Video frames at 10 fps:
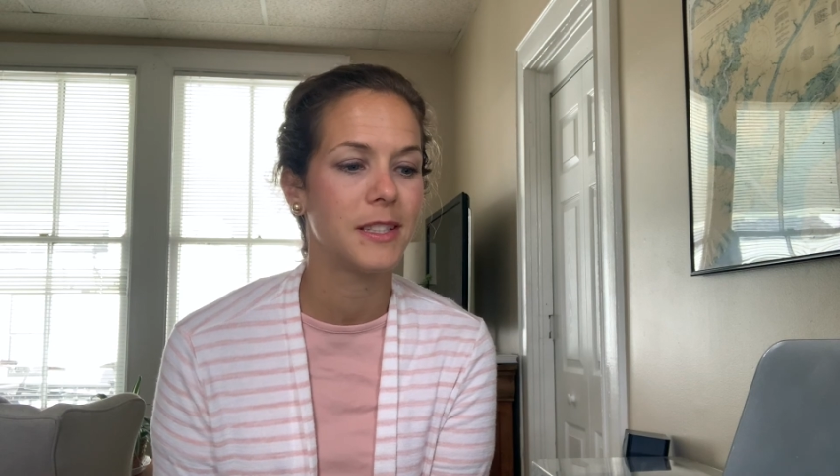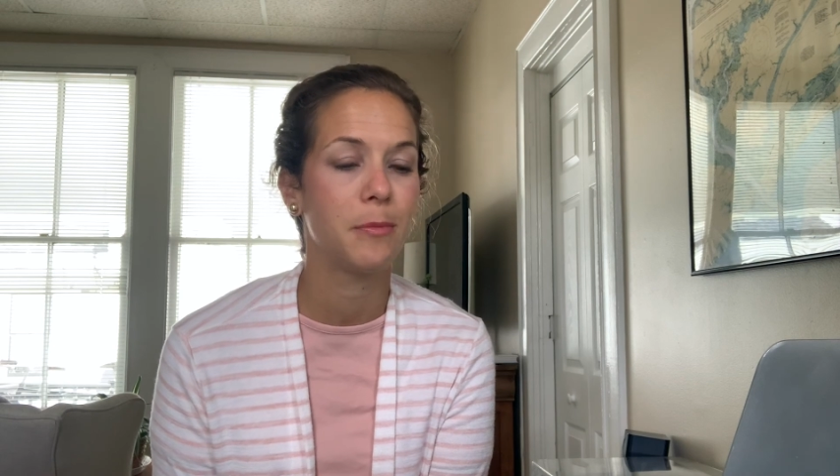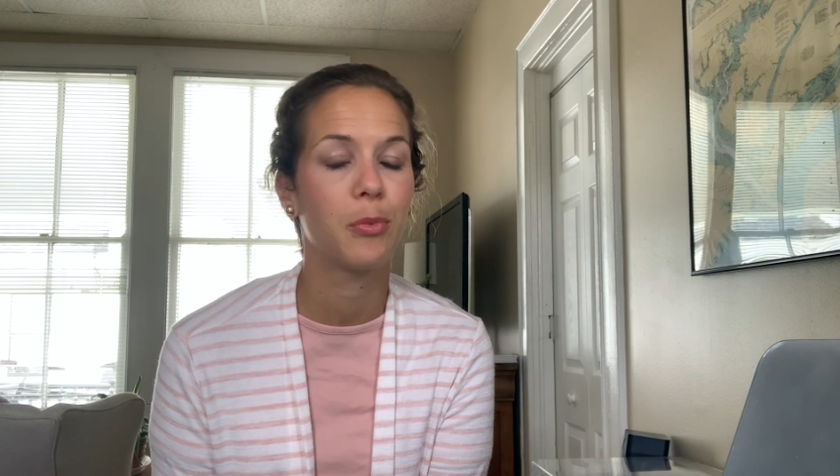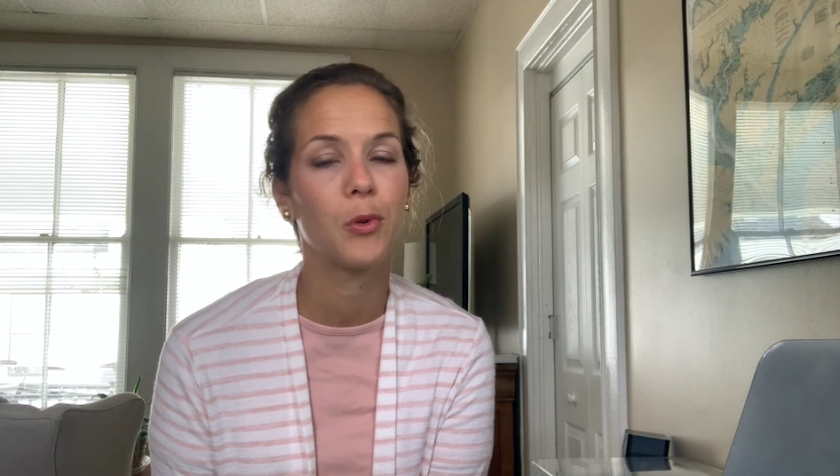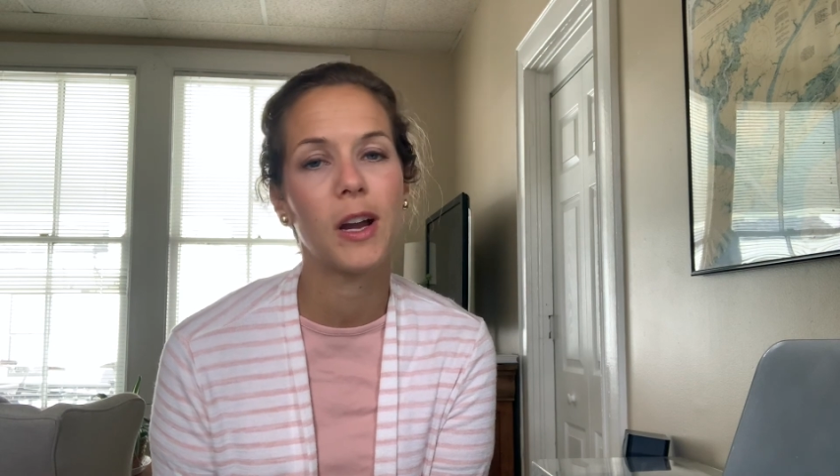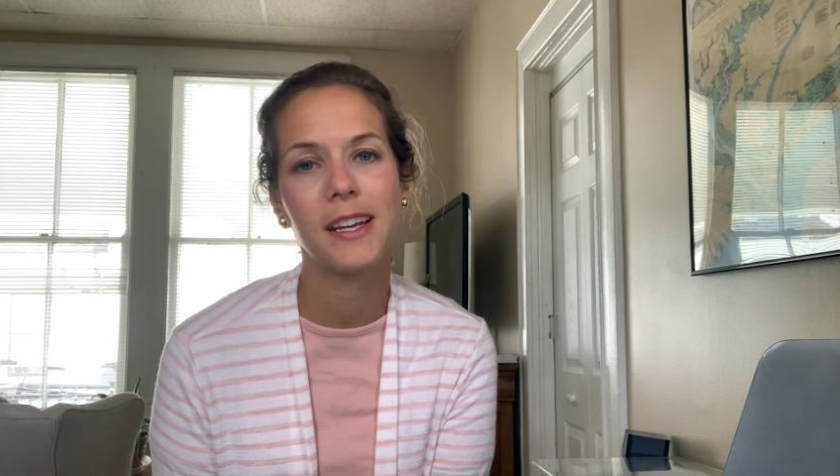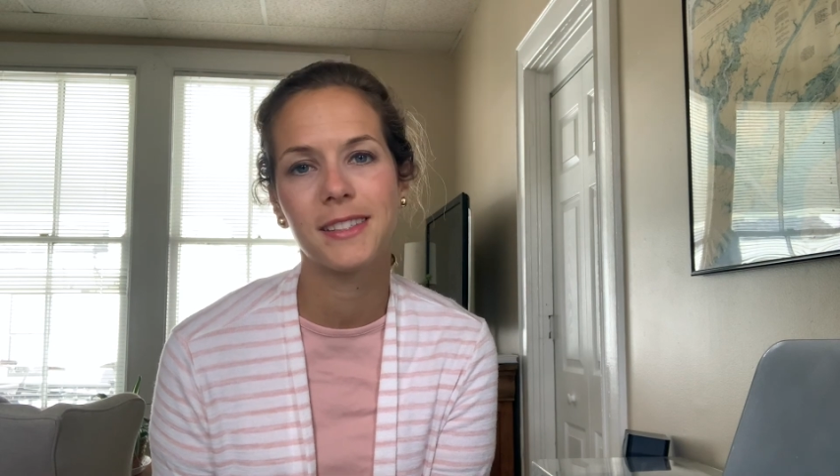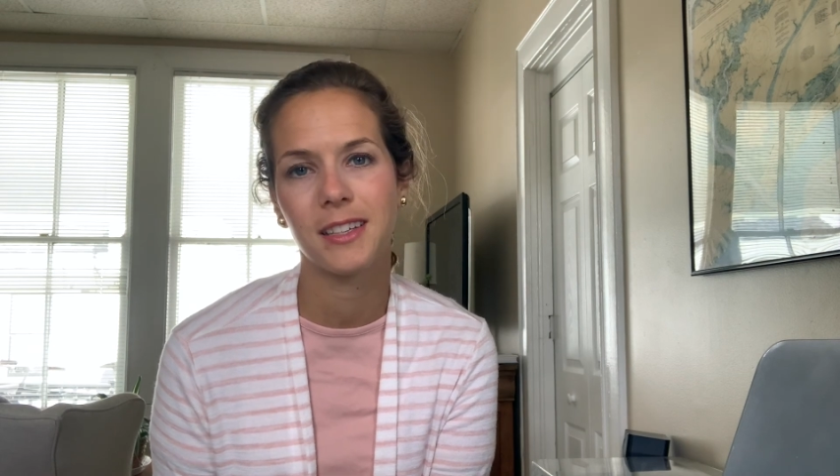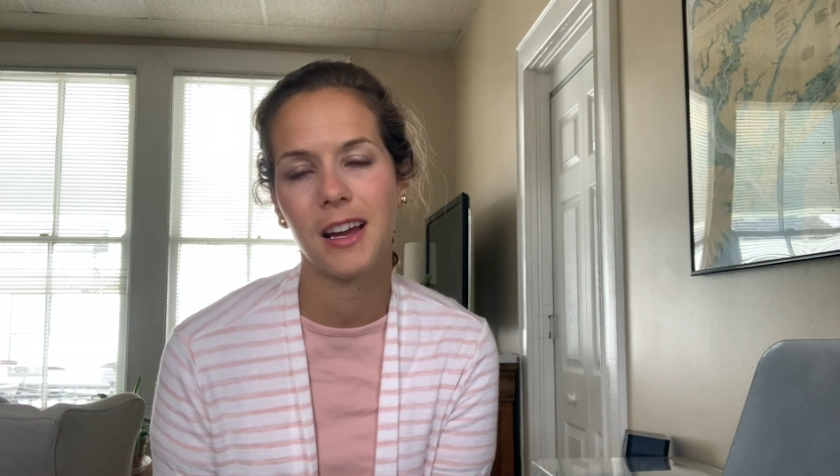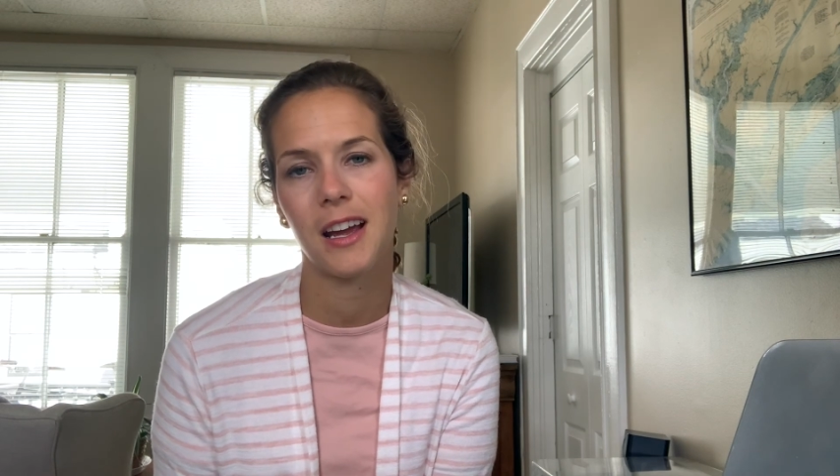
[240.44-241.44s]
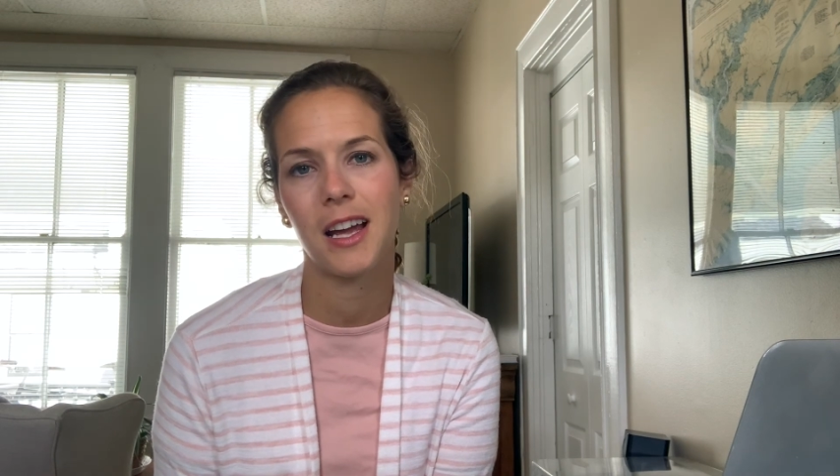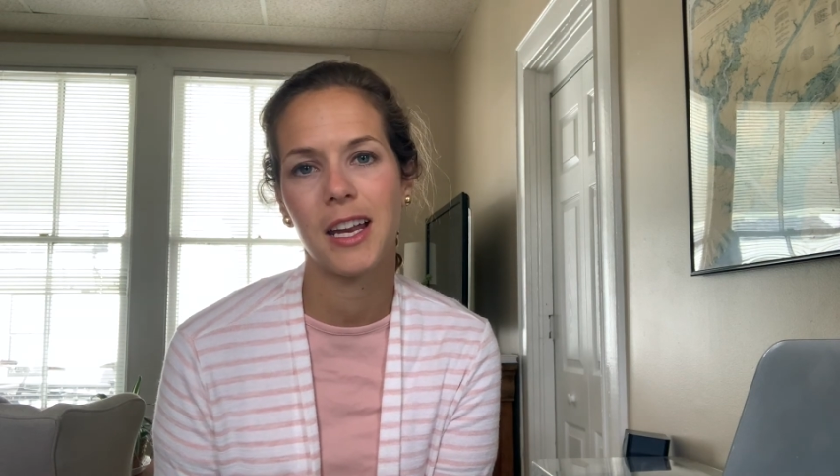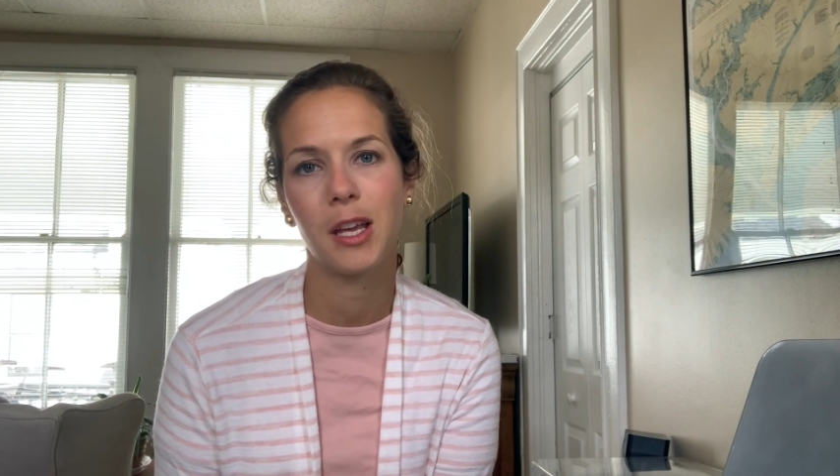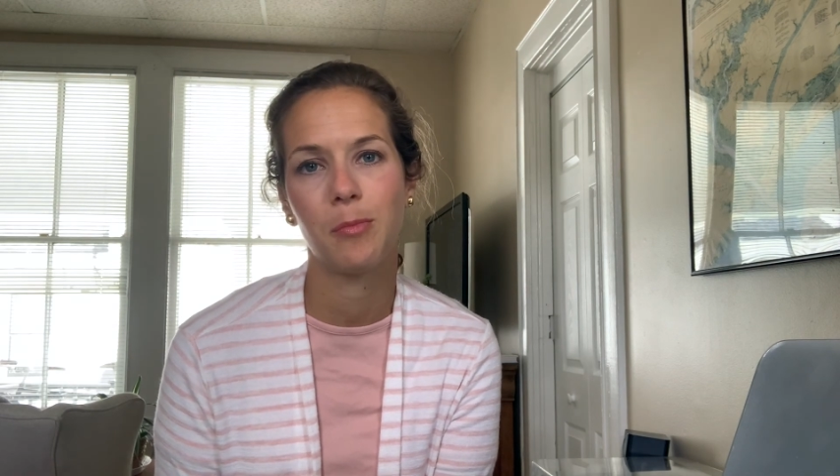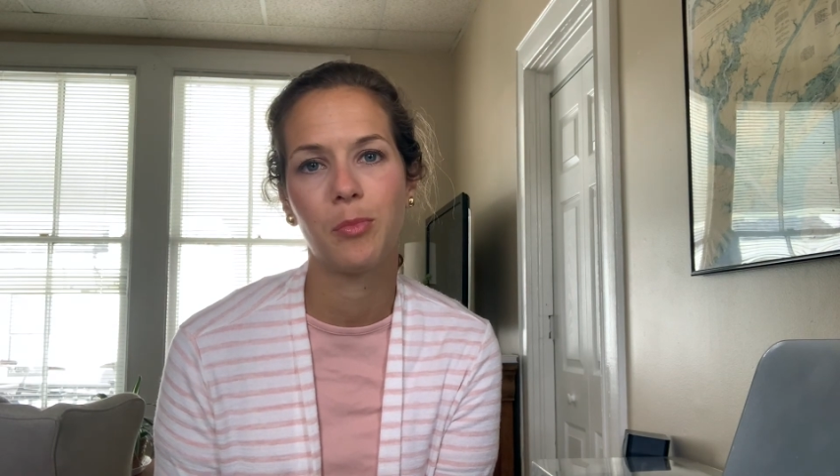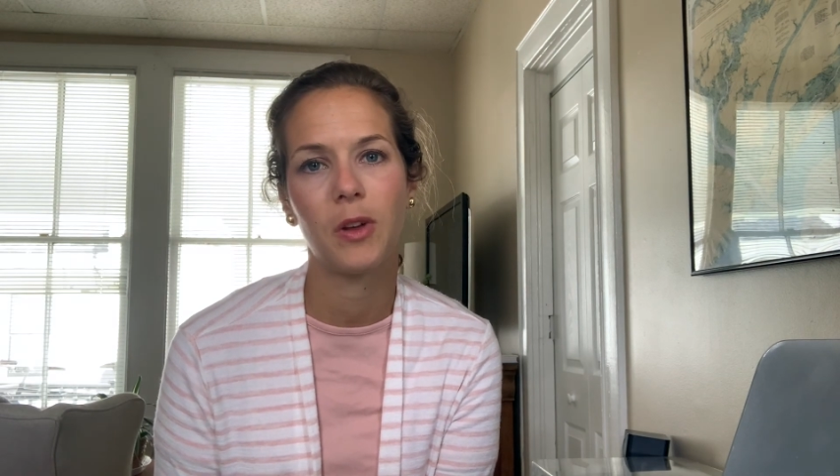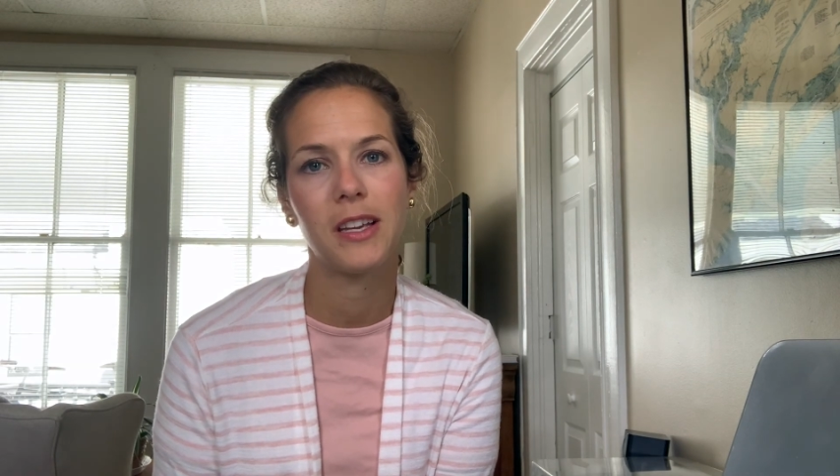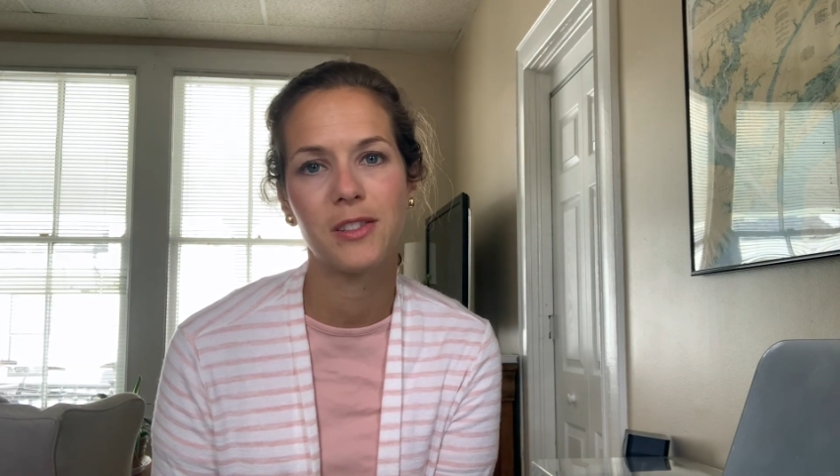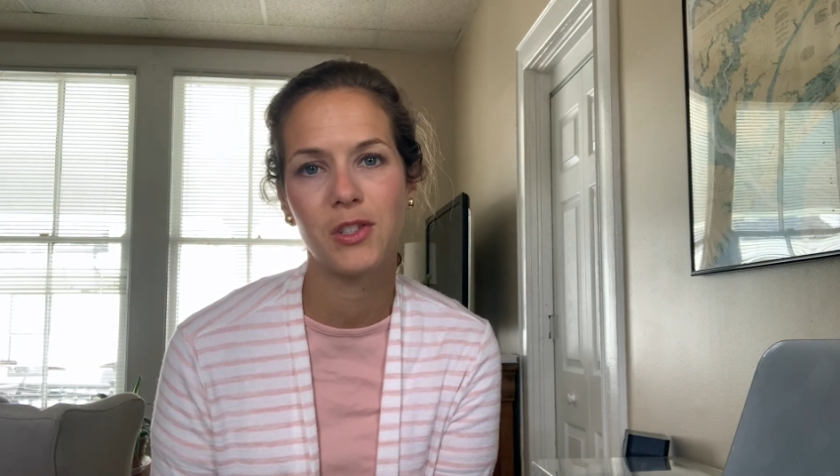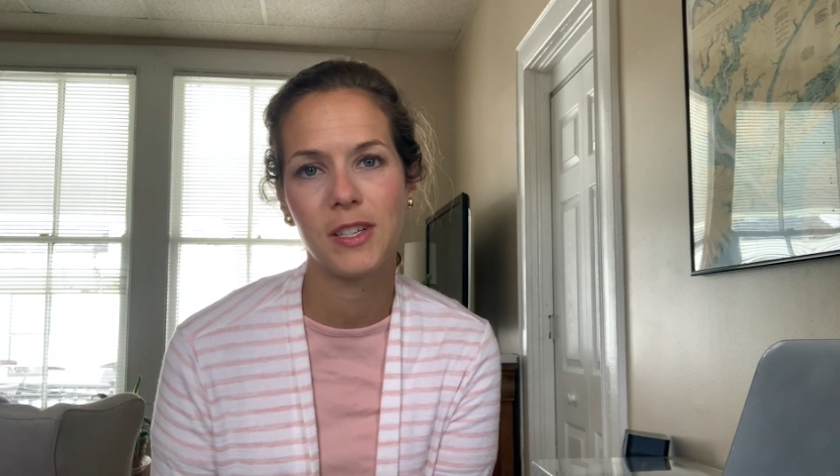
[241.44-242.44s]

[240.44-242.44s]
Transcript: he praised God, he blessed